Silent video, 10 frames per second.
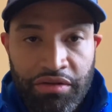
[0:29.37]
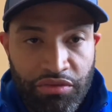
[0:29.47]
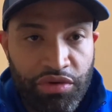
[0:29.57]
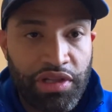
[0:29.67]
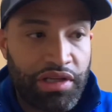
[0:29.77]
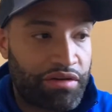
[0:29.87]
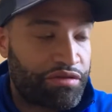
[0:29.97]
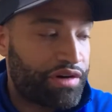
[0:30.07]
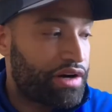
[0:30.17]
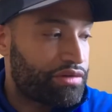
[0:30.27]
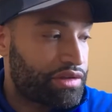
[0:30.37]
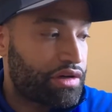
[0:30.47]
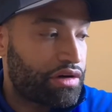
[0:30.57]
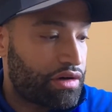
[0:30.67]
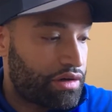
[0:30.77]
really a fragrance
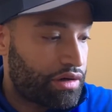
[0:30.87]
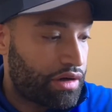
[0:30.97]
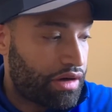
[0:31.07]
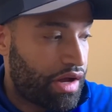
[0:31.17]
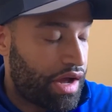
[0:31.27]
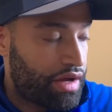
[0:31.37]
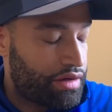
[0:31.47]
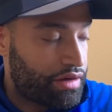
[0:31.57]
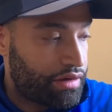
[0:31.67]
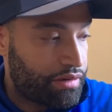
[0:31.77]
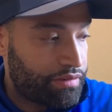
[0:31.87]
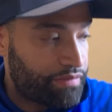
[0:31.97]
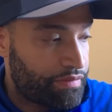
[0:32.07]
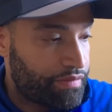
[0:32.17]
nerd. I uh,